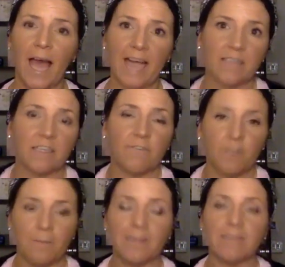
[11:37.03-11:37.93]
And a
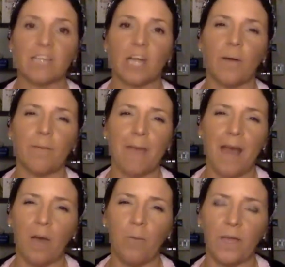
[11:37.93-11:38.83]
few months ago, I met
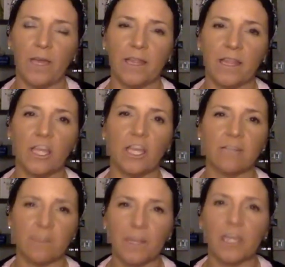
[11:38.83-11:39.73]
up with, you know,
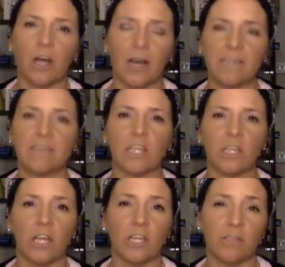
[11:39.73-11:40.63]
some of the guys that
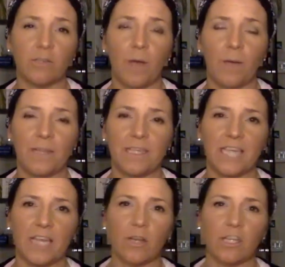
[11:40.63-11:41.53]
I used to work with in
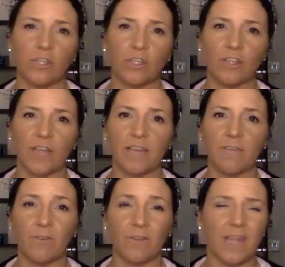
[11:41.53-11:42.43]
technology on the trading
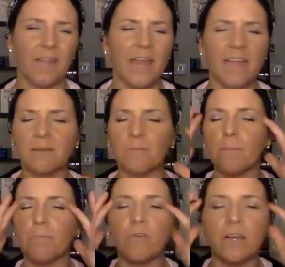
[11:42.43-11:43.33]
floor. And they're some of the
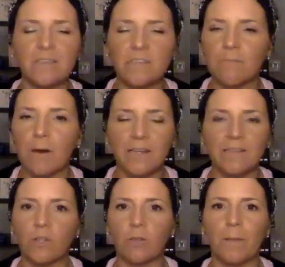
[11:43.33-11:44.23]
brightest
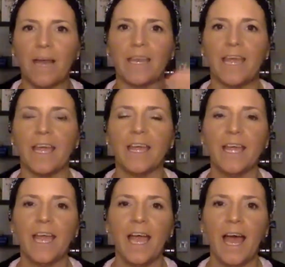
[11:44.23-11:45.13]
minds on the planet.
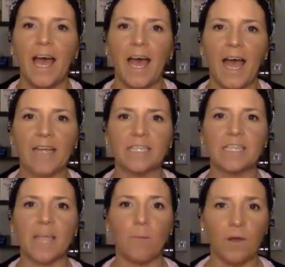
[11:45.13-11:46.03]
And
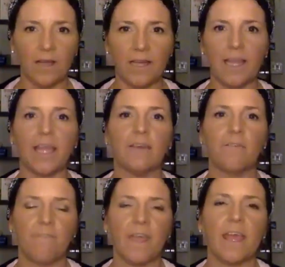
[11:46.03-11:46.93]
they were in
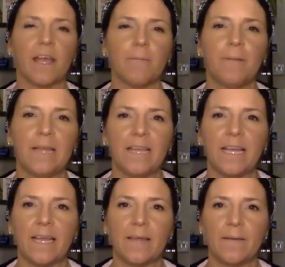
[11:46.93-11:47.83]
fear
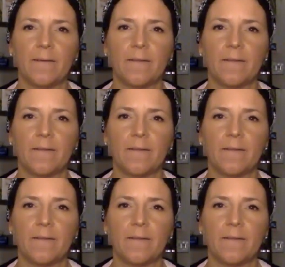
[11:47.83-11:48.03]
completely.